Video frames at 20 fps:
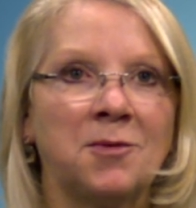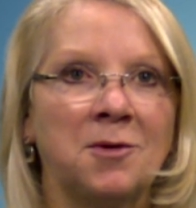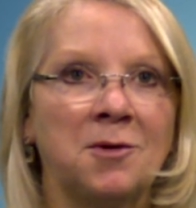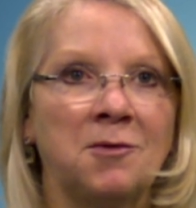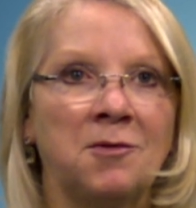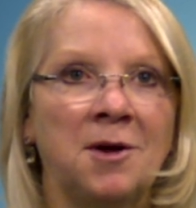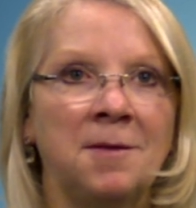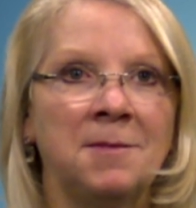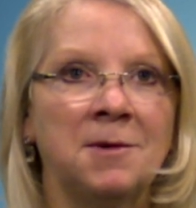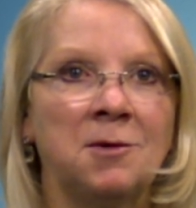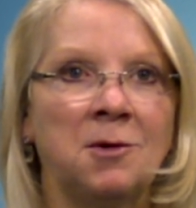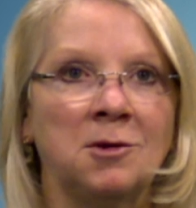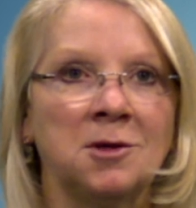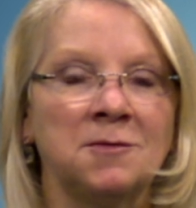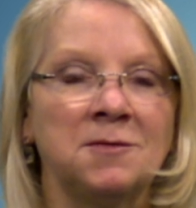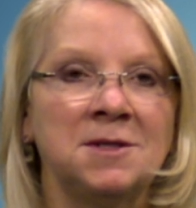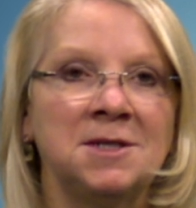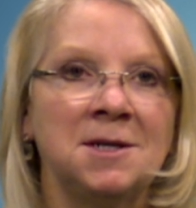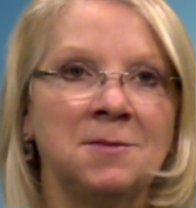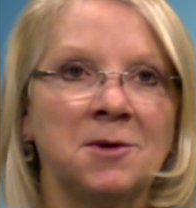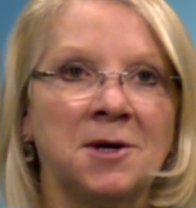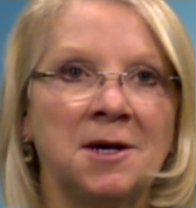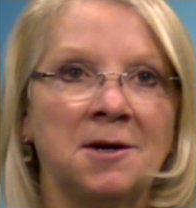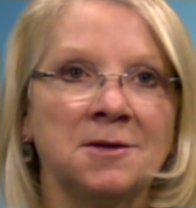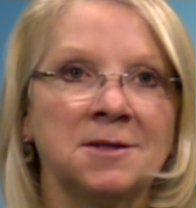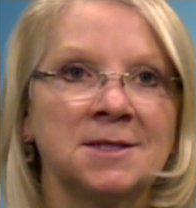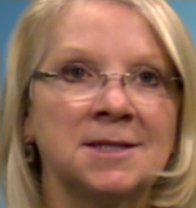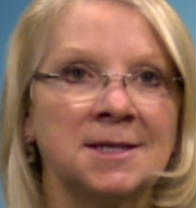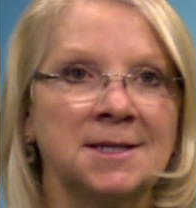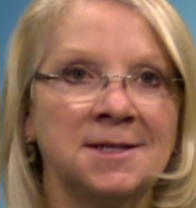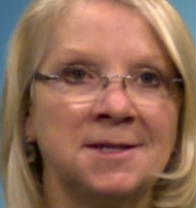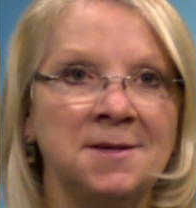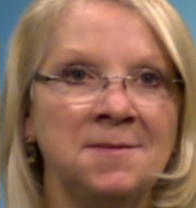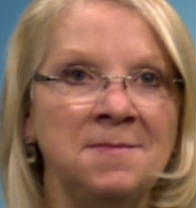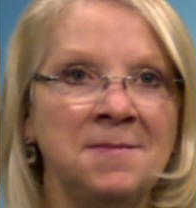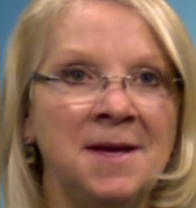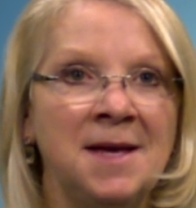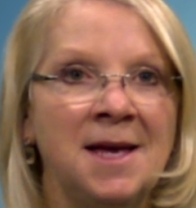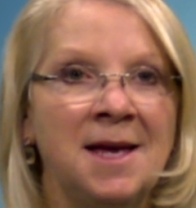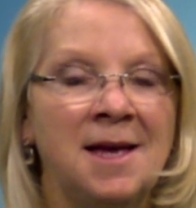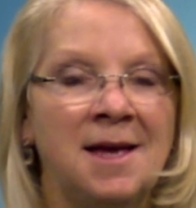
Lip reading: Program at Holy Redeemer Health System,